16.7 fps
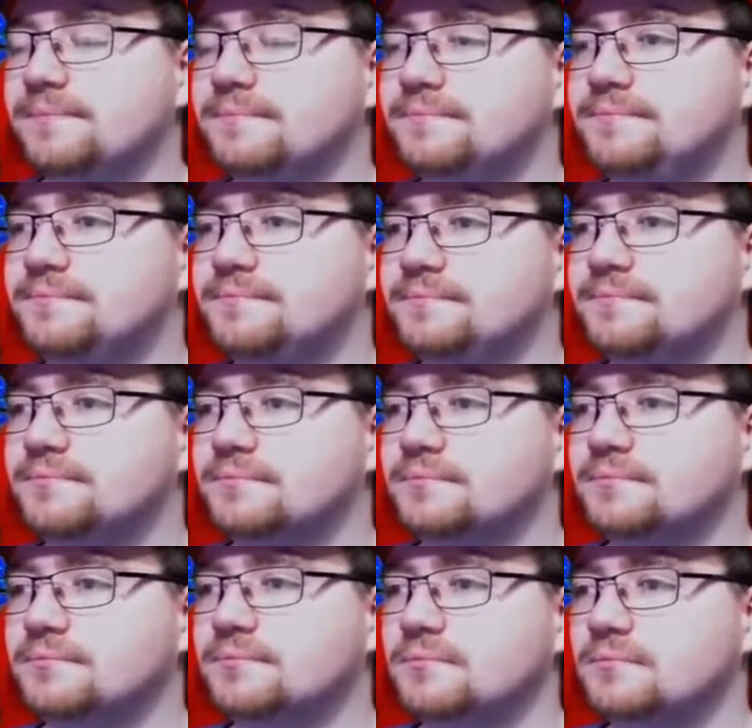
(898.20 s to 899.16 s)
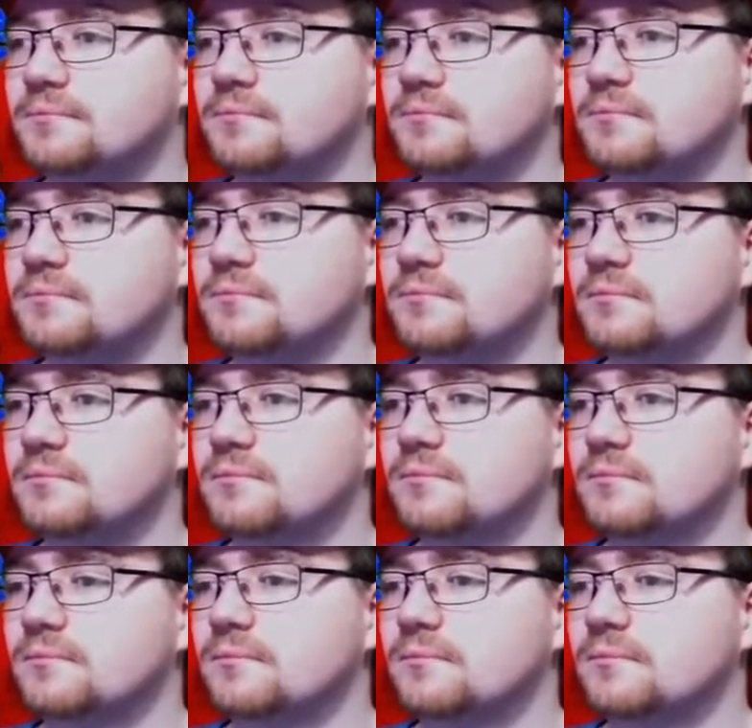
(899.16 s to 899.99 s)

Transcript: Nothing is said.